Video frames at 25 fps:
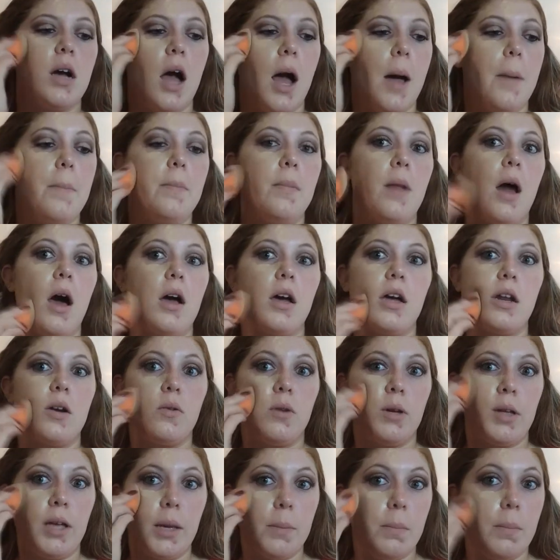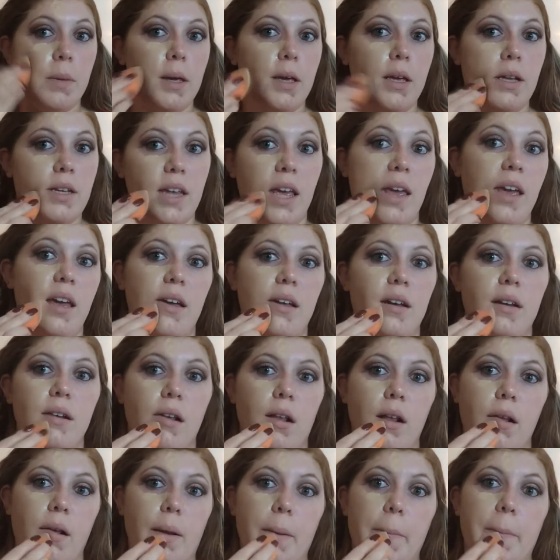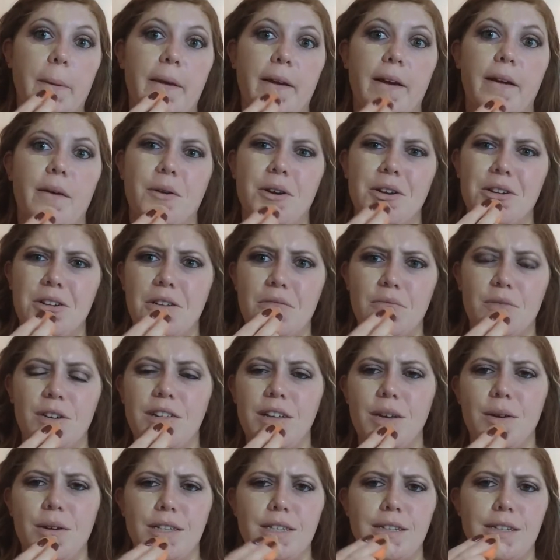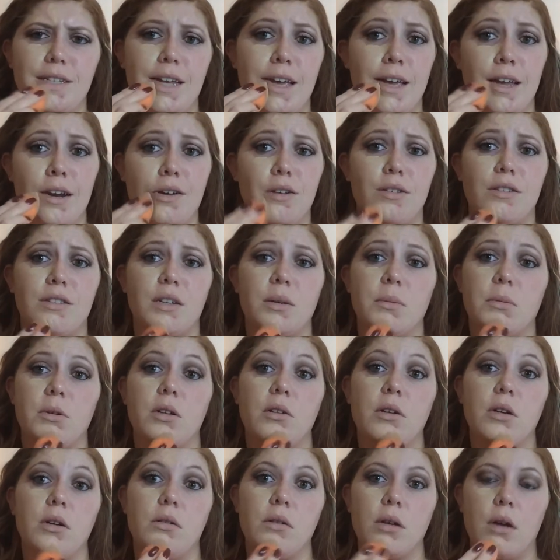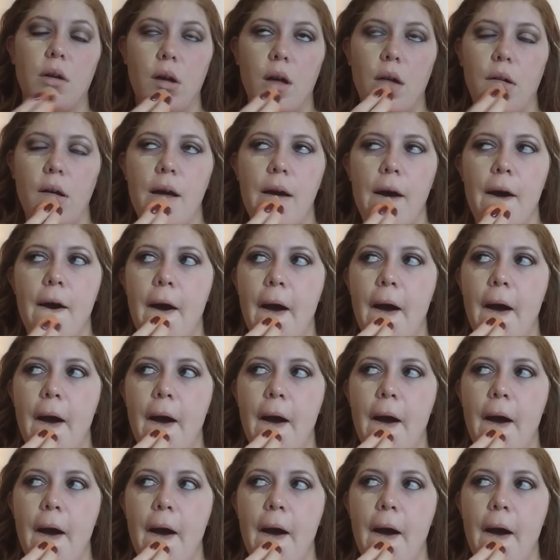I'm not going to really be tan. I mean, I really wasn't tan all summer long.